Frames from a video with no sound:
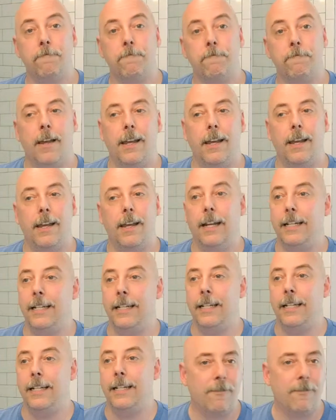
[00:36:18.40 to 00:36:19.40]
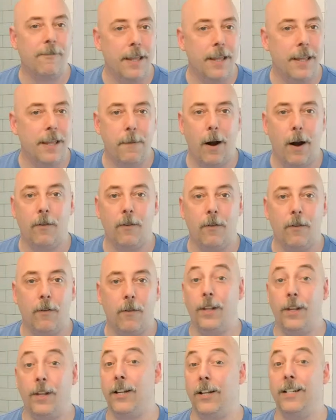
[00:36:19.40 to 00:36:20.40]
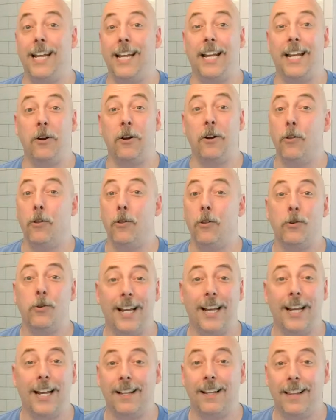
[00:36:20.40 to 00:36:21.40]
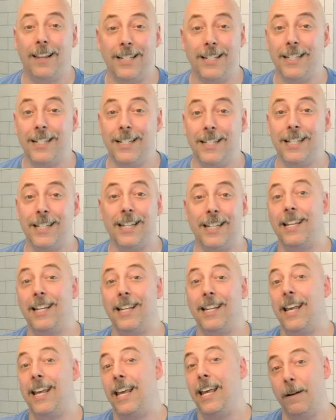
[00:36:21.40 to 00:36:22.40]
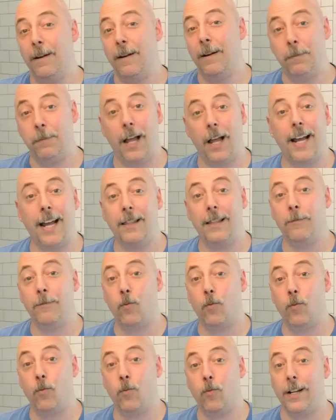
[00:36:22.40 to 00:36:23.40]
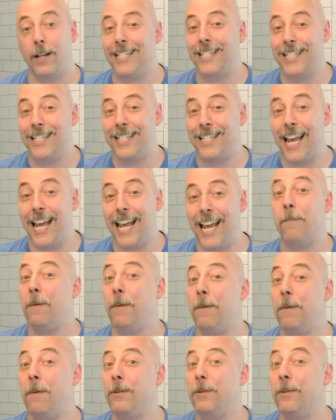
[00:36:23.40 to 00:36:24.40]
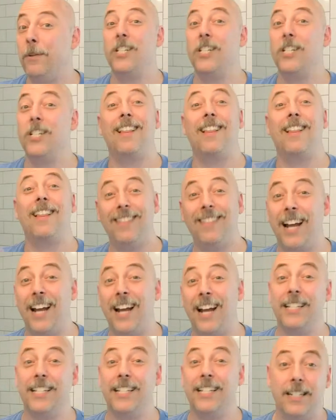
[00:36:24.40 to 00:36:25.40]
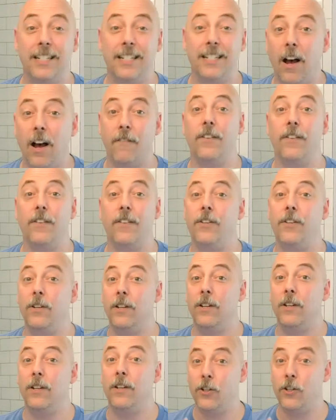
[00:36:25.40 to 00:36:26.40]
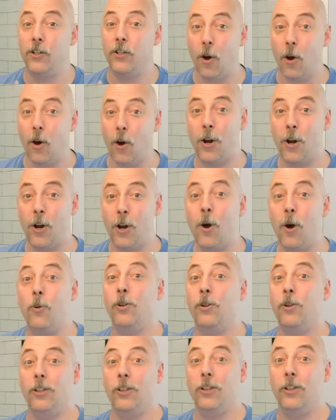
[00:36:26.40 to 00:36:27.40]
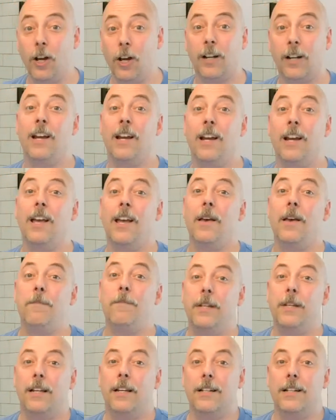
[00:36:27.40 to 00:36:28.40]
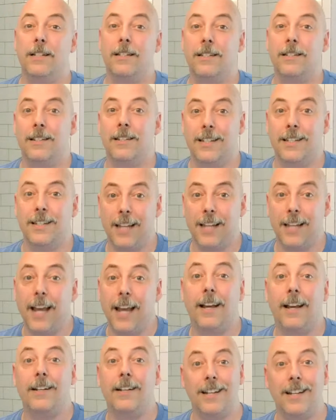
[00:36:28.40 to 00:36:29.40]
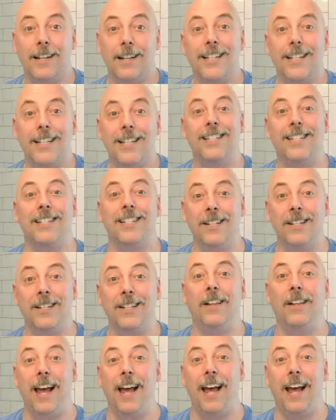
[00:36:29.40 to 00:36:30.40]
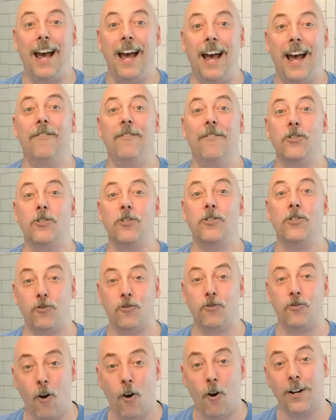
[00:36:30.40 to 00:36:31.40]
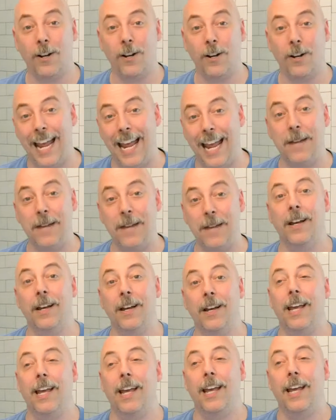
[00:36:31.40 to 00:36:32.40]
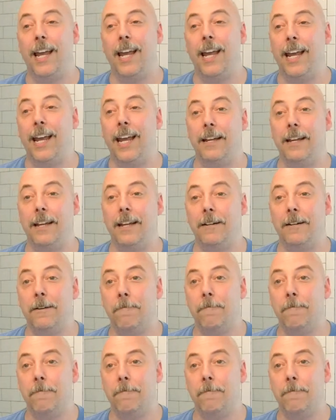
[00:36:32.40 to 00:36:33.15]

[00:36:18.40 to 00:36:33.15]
And it didn't have to be that powerful. They could have taken all those Sega licenses and applied them toward it. And Sega publishes a lot of stuff. If you don't know, look, because Sega does still have a strong name, and